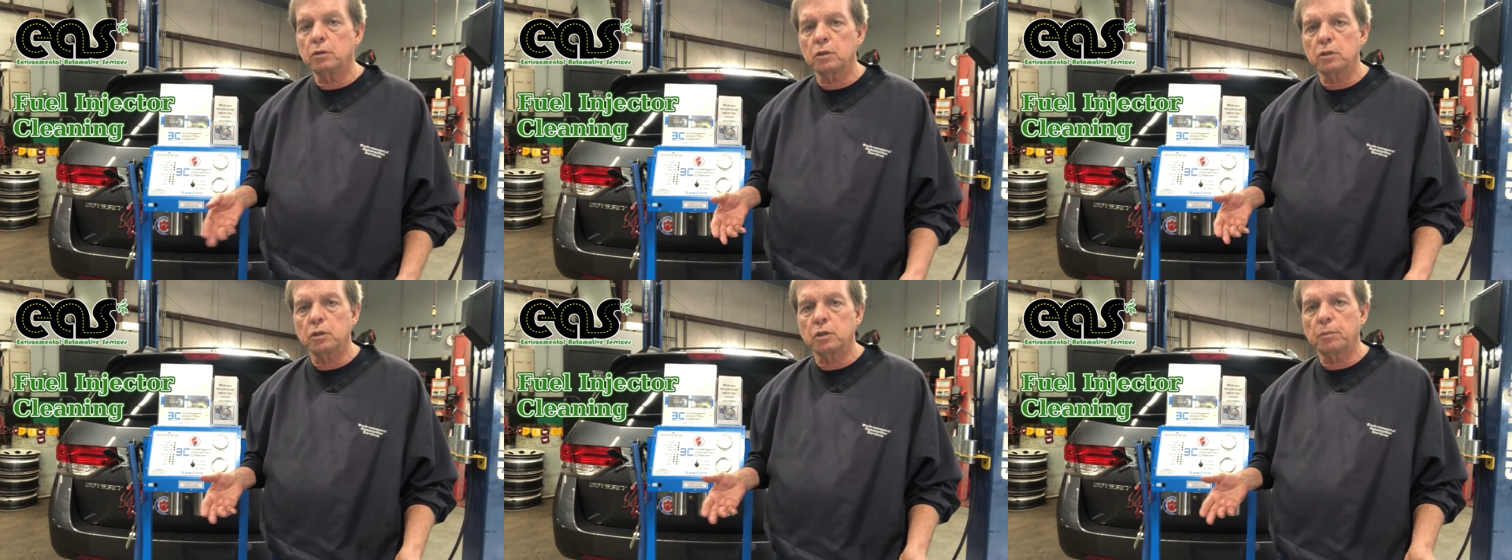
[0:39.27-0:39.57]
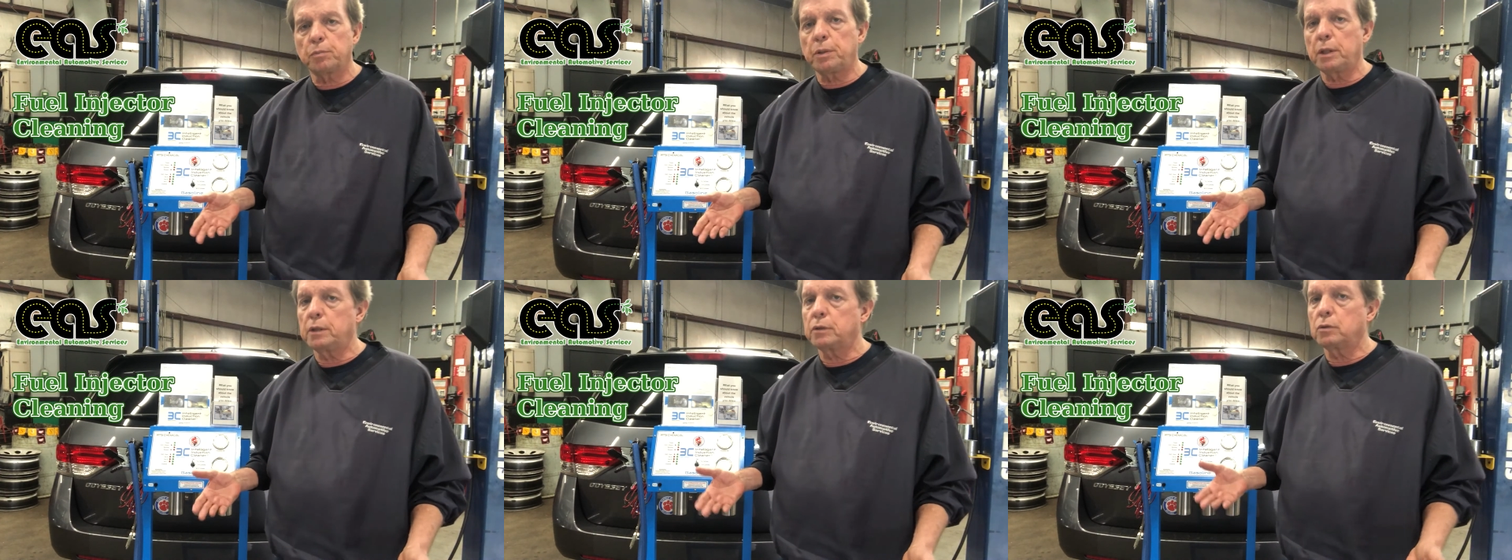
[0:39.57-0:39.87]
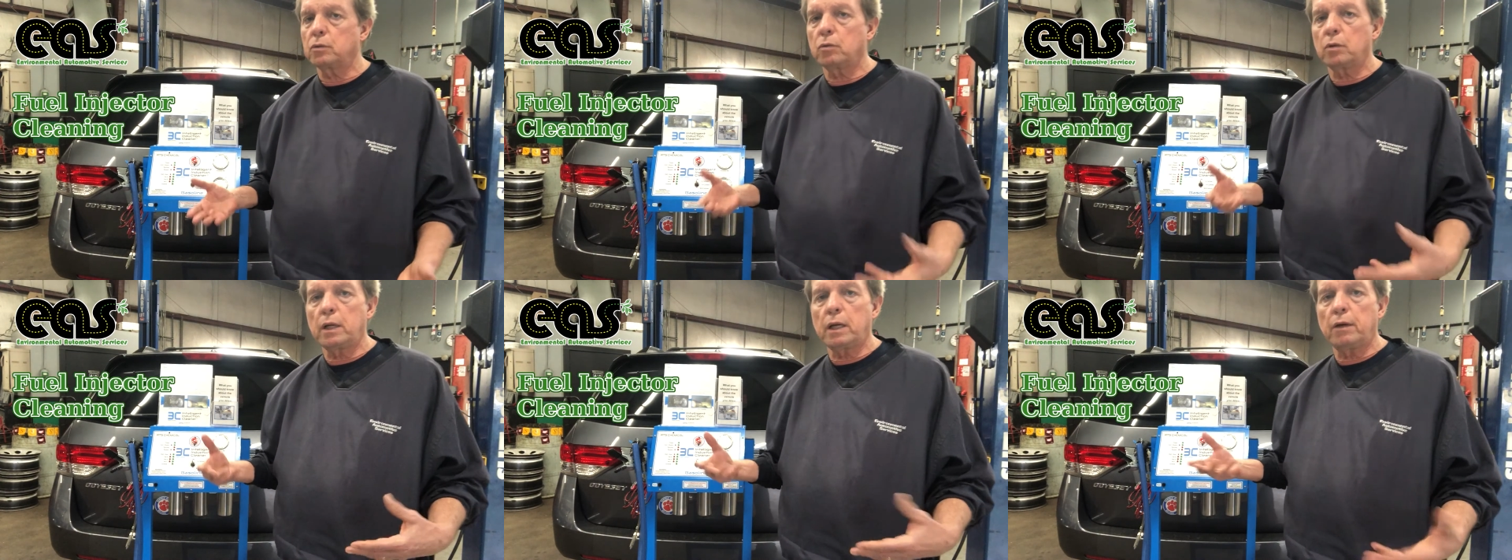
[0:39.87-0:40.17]
Just
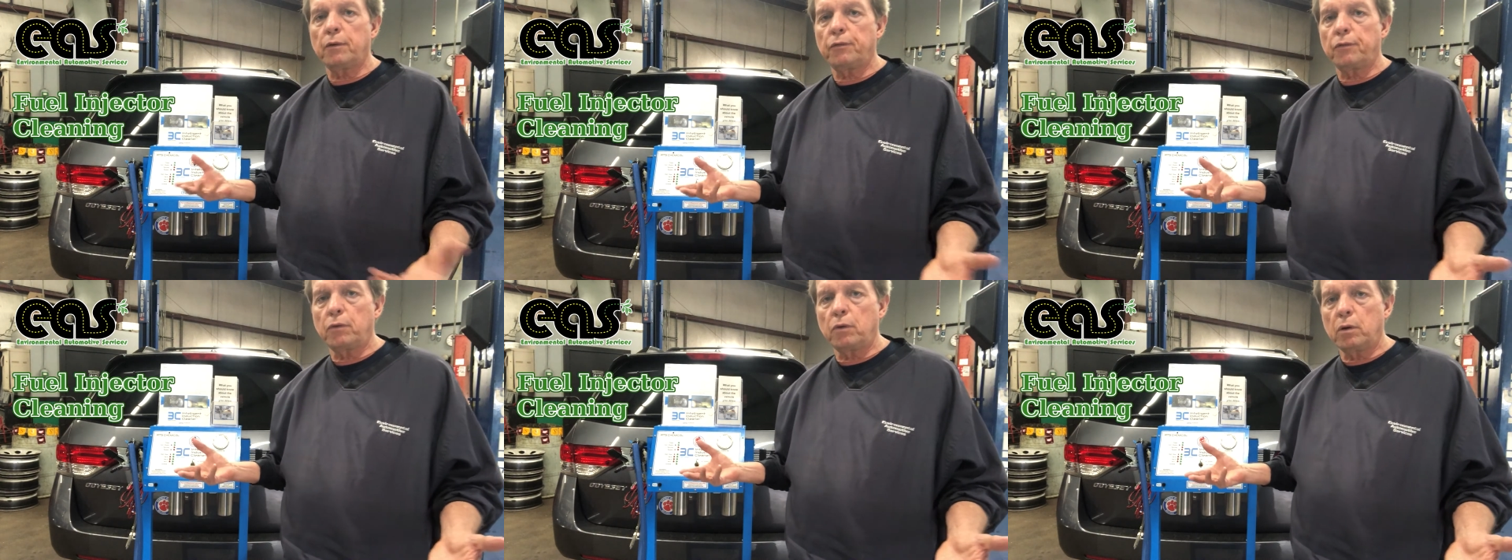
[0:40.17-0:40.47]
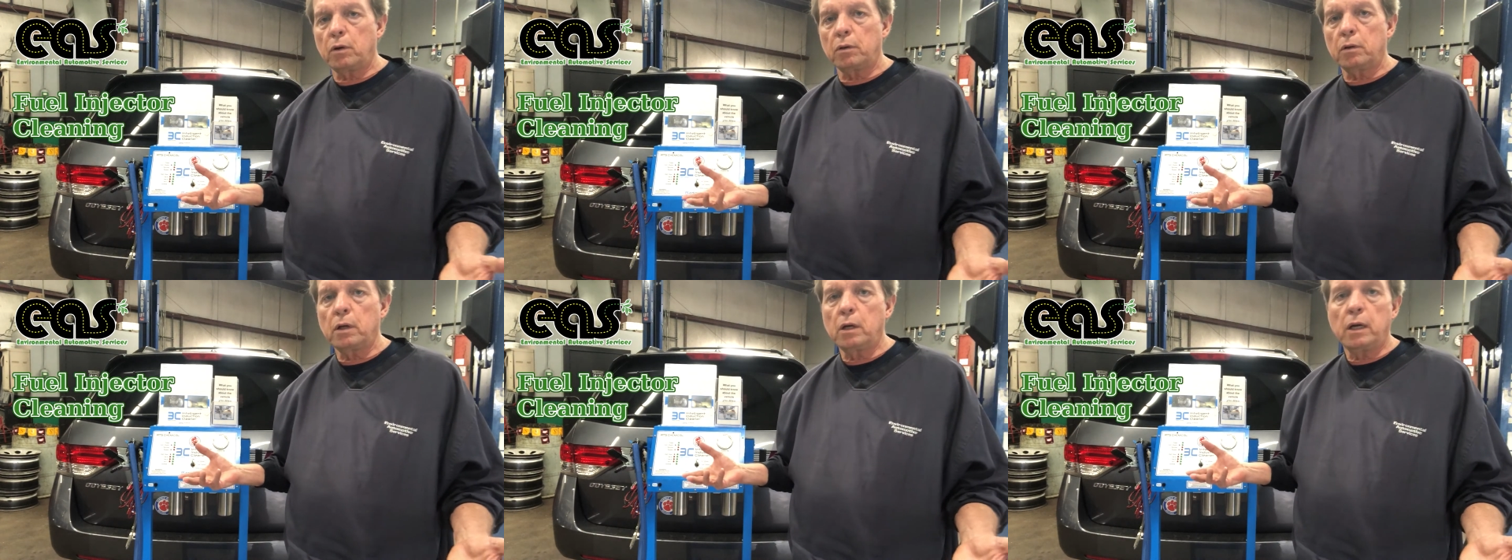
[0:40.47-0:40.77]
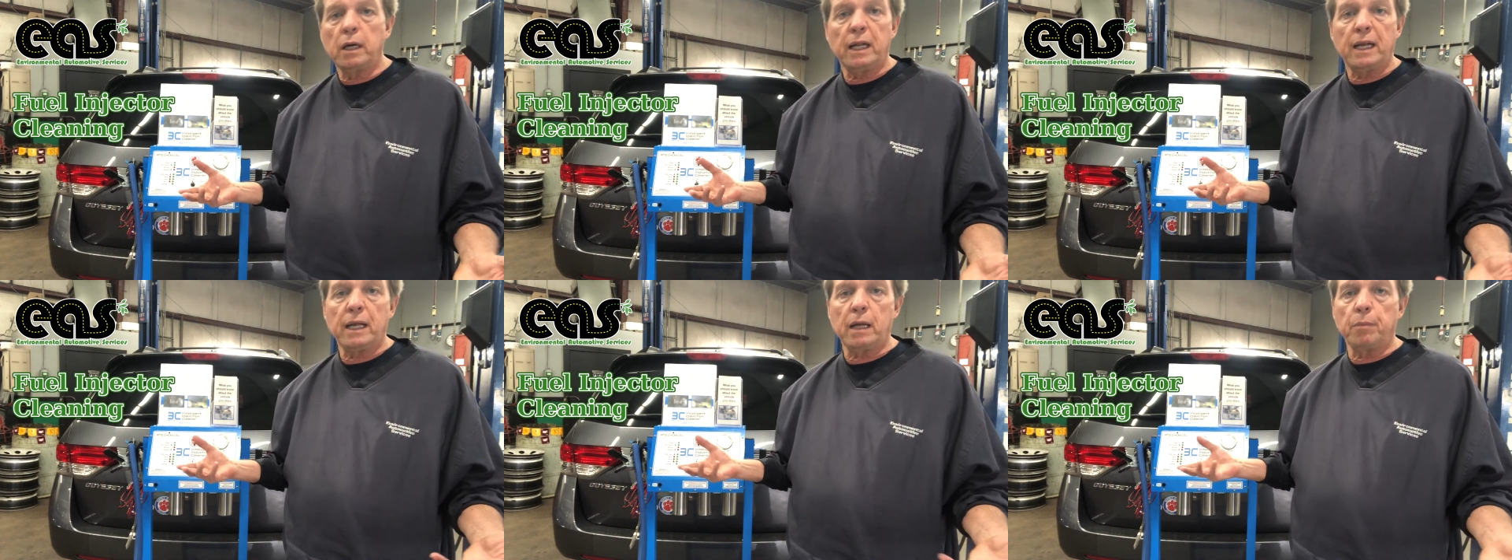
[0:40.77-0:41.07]
depends on how far
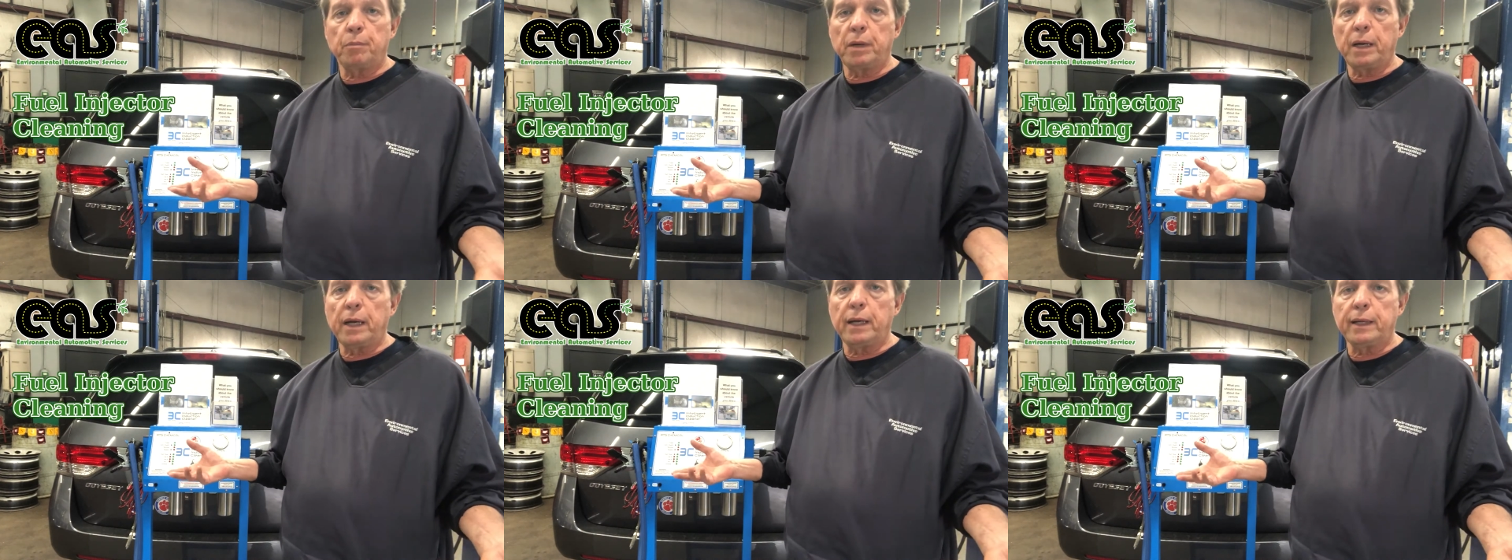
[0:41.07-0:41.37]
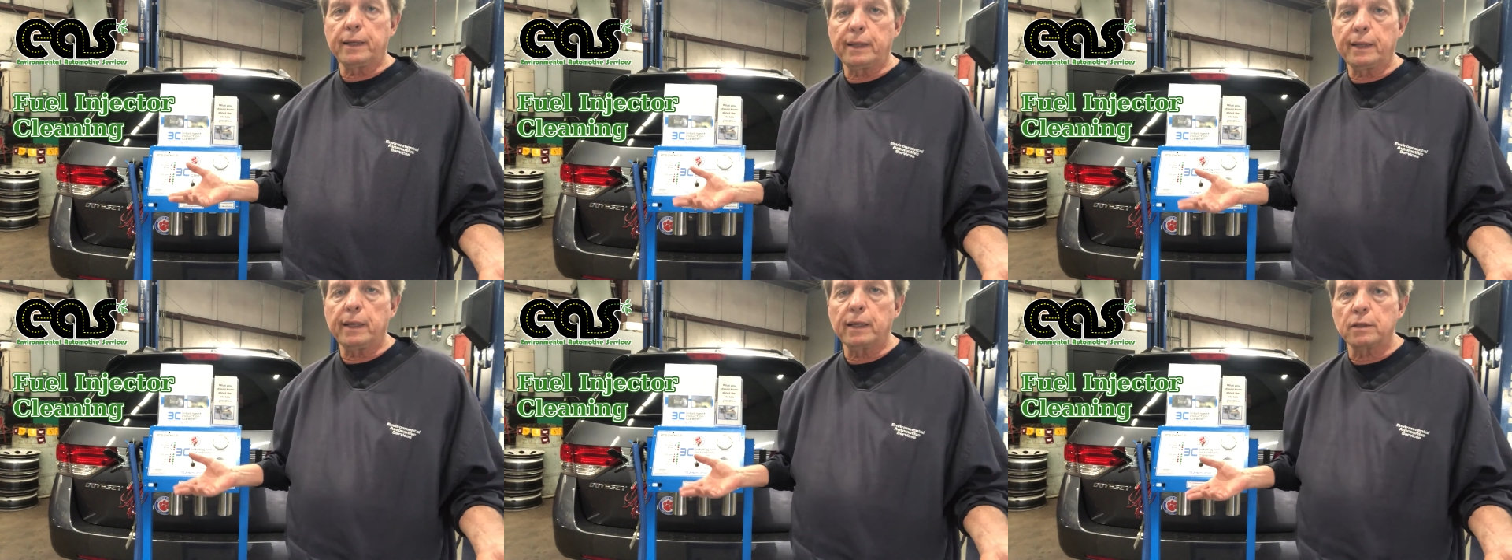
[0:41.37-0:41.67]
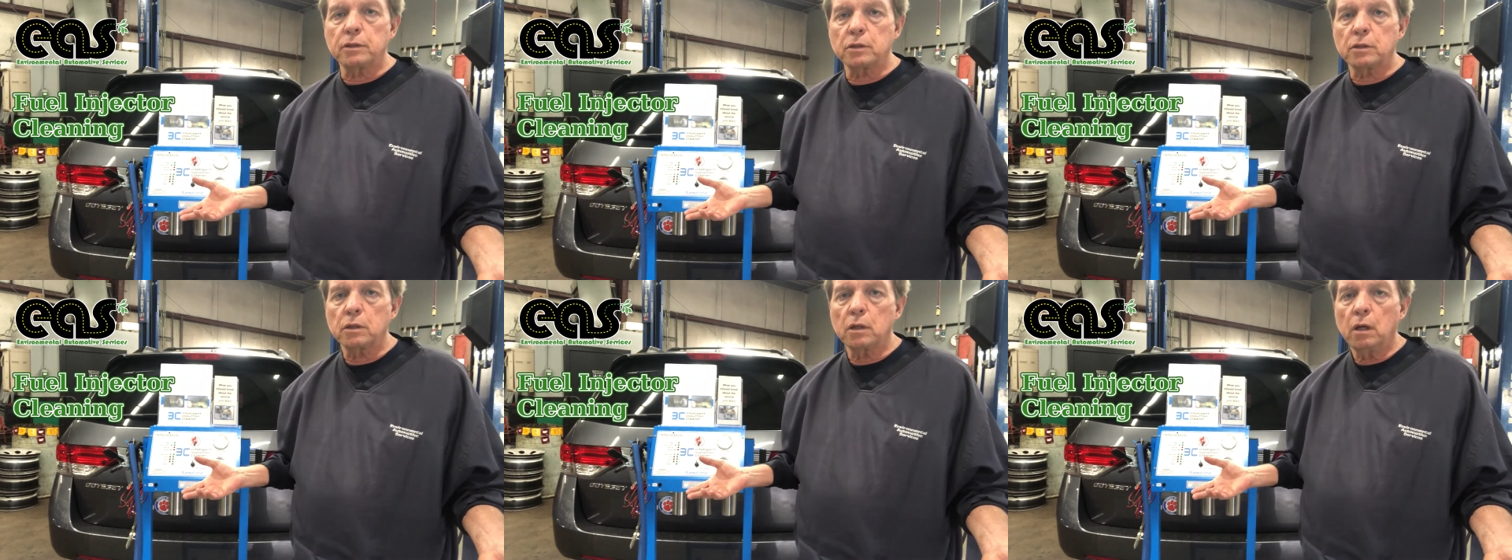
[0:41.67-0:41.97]
and how bad it
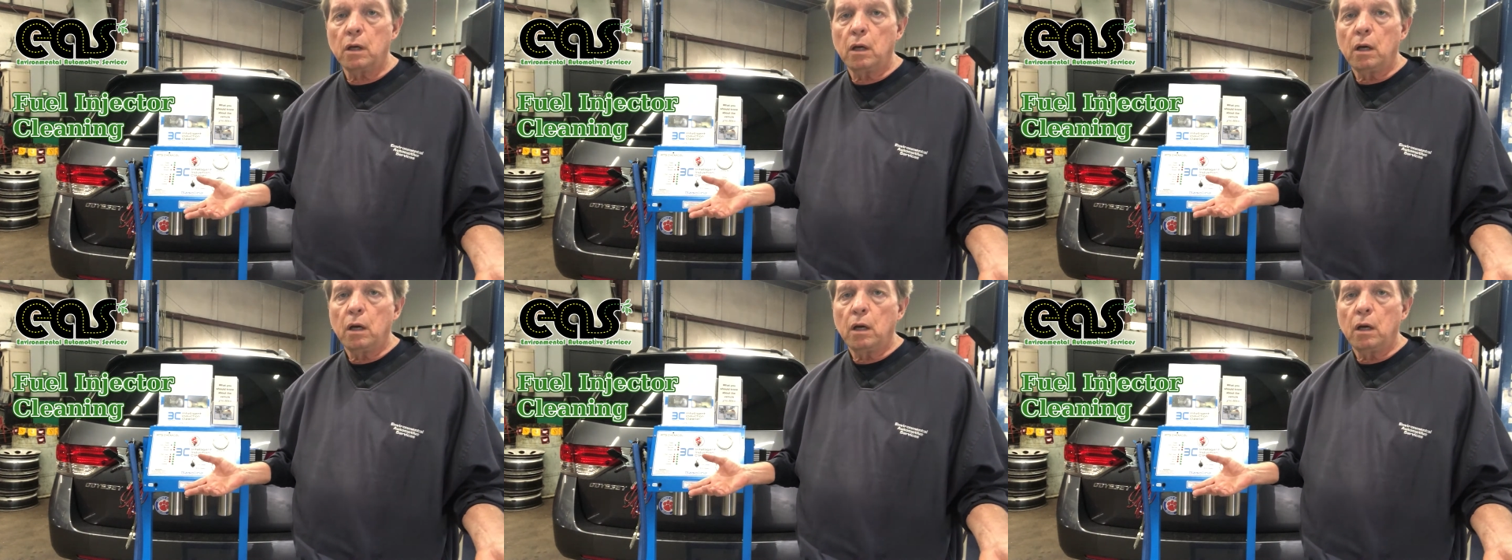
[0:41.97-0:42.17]
gets.